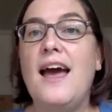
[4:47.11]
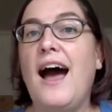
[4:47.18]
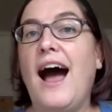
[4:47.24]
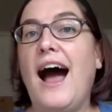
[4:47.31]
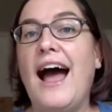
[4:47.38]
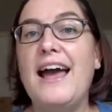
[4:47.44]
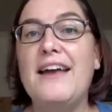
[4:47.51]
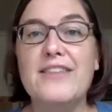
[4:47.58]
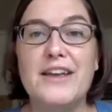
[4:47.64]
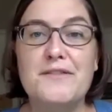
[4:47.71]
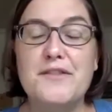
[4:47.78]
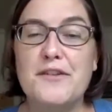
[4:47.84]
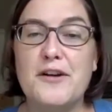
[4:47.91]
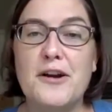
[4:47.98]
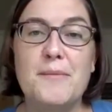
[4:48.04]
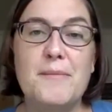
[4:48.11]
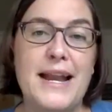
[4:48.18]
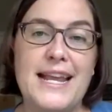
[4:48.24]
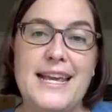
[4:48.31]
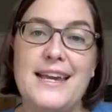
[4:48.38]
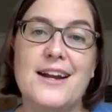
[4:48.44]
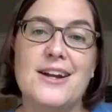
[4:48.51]
I lived for many
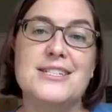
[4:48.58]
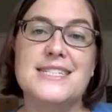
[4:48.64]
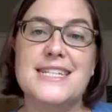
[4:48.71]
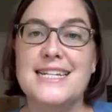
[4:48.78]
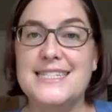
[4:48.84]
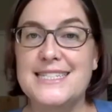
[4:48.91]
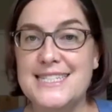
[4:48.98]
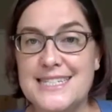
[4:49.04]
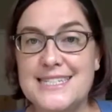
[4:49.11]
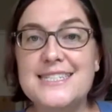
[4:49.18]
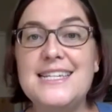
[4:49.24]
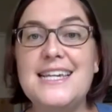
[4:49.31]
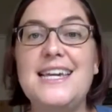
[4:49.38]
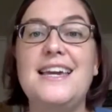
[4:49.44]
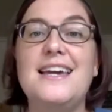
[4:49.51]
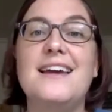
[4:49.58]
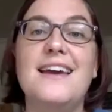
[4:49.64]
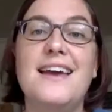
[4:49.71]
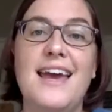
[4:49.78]
years in DC,